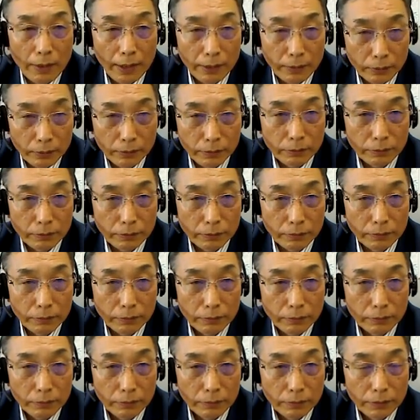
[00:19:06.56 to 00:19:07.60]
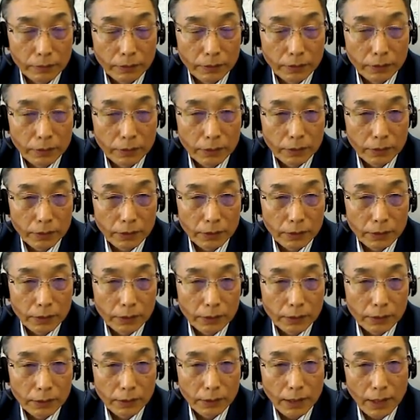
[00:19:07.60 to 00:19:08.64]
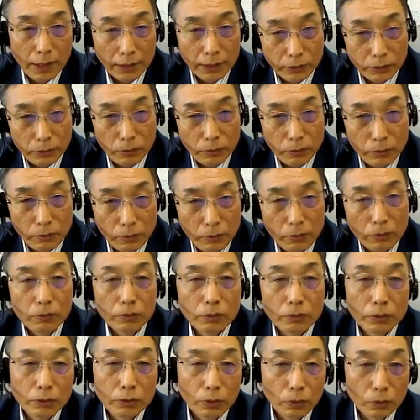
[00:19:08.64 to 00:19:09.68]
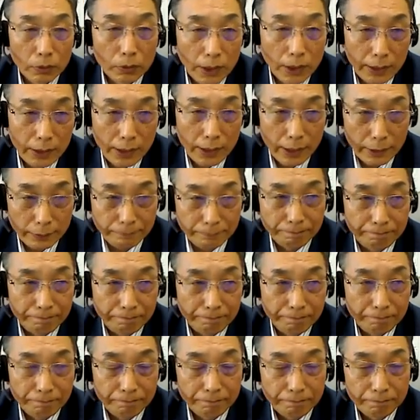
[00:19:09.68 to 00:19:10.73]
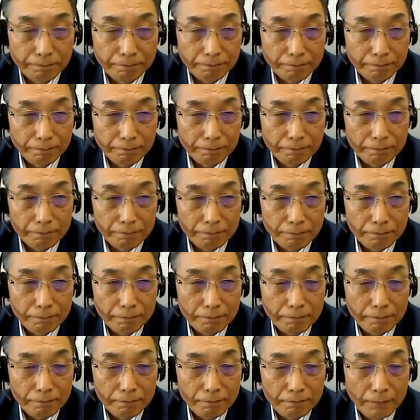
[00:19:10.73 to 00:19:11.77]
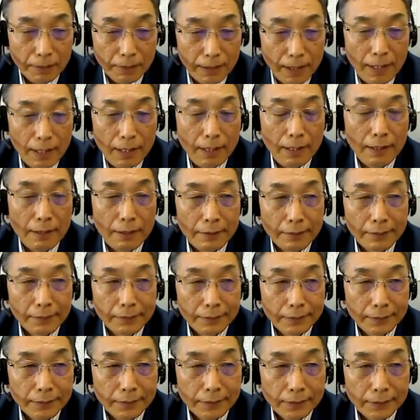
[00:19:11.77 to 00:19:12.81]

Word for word: the group they belong to and their school life through a variety of group activities.